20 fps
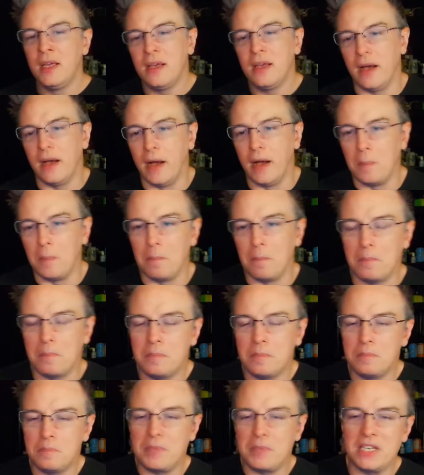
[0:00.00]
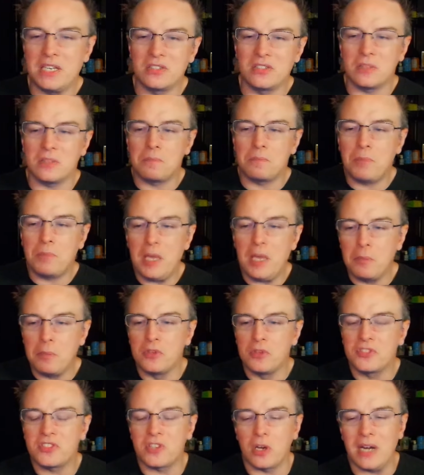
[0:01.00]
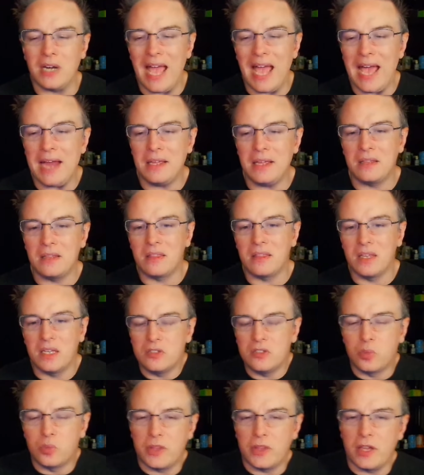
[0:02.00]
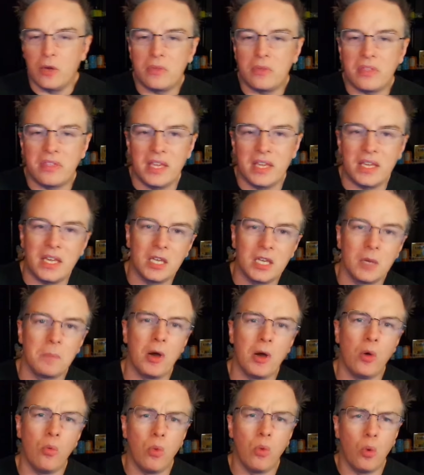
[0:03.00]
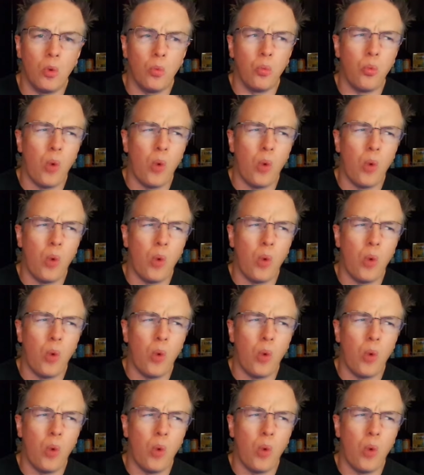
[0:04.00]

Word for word: Um, because people start adding things without thinking about, well,